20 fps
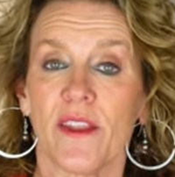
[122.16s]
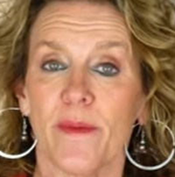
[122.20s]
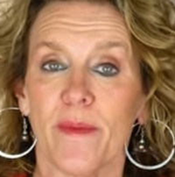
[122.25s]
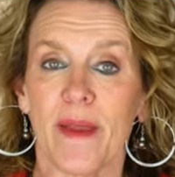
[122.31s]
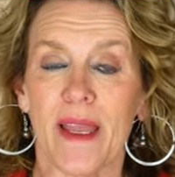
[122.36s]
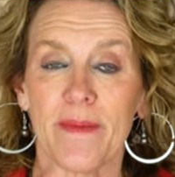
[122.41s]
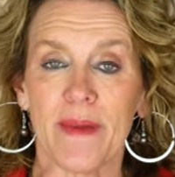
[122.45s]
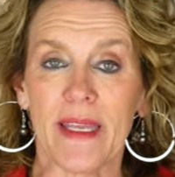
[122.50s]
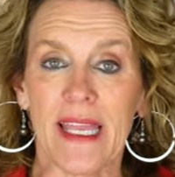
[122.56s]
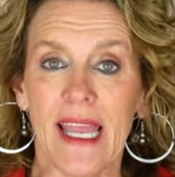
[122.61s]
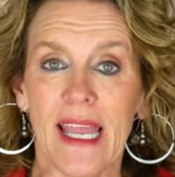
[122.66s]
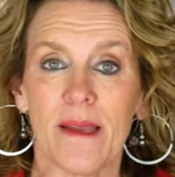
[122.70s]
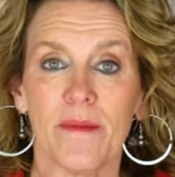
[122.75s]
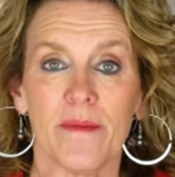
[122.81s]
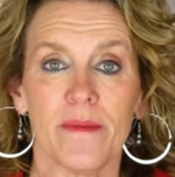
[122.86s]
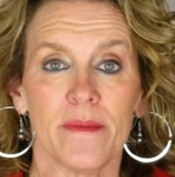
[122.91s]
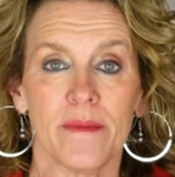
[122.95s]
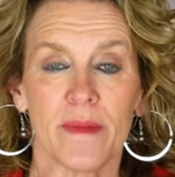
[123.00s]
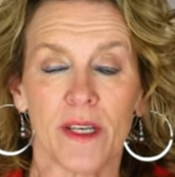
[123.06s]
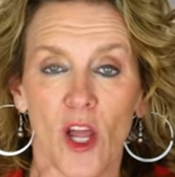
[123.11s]
at the baby
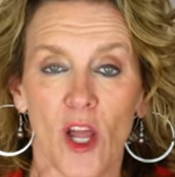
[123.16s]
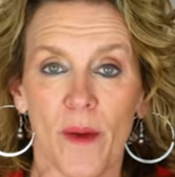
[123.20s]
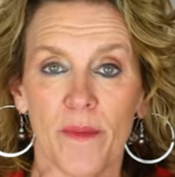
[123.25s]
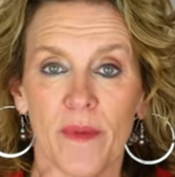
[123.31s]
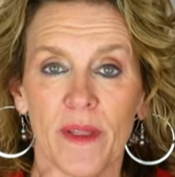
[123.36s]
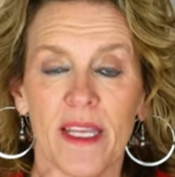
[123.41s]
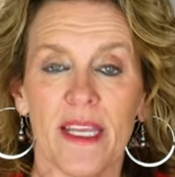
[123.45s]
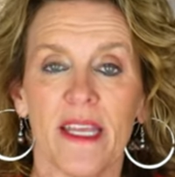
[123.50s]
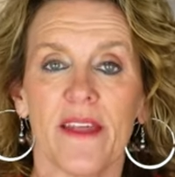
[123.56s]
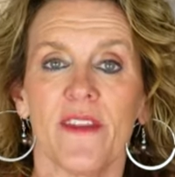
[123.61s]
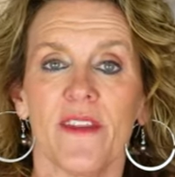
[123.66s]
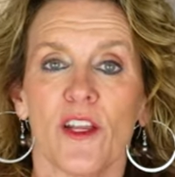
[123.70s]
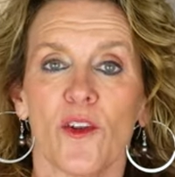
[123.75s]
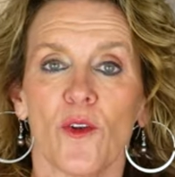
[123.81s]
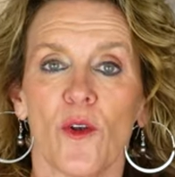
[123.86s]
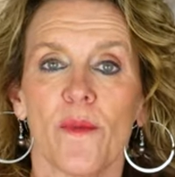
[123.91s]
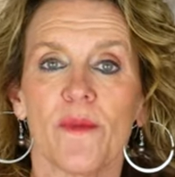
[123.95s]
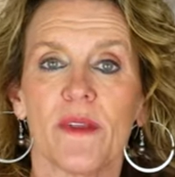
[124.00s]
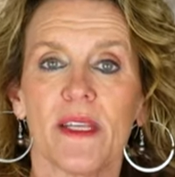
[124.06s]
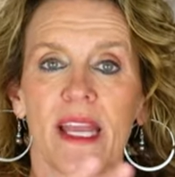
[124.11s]
game, Monopoly, and then
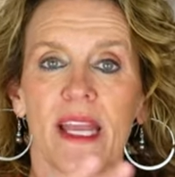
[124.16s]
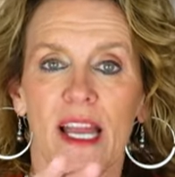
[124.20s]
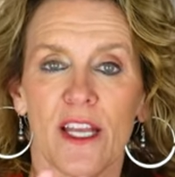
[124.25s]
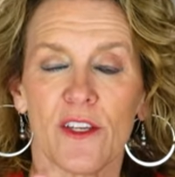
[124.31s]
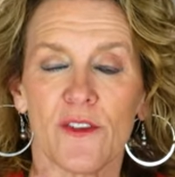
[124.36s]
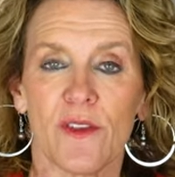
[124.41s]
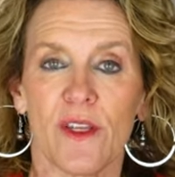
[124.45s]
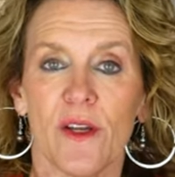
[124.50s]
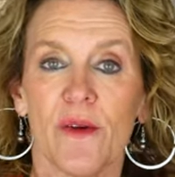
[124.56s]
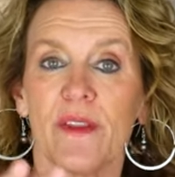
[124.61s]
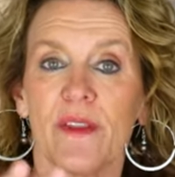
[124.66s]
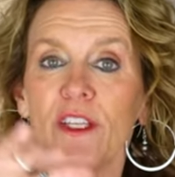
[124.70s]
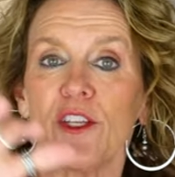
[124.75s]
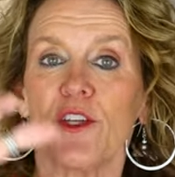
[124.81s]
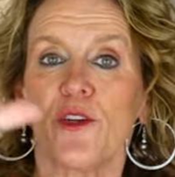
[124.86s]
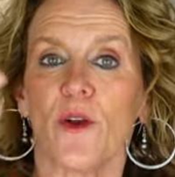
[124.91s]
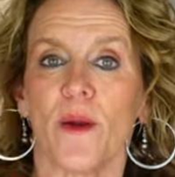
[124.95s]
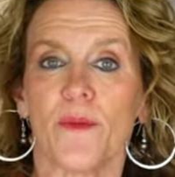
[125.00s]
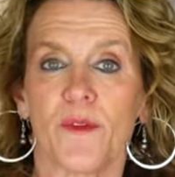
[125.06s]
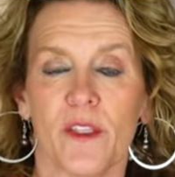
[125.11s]
grow up to Cashflow, and then
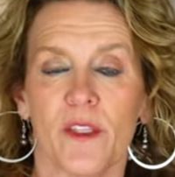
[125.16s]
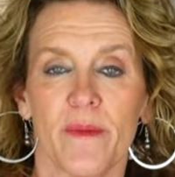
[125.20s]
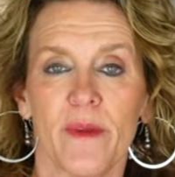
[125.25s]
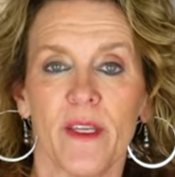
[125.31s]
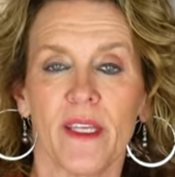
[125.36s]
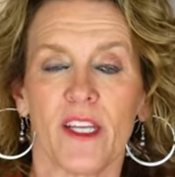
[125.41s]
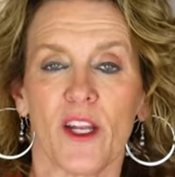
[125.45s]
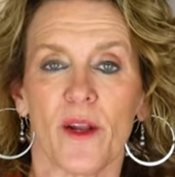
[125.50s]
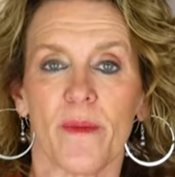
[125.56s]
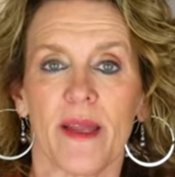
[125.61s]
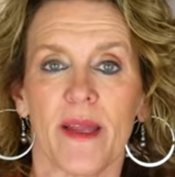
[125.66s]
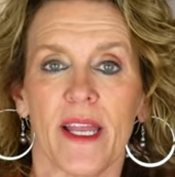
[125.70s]
you grow up to the Millionaire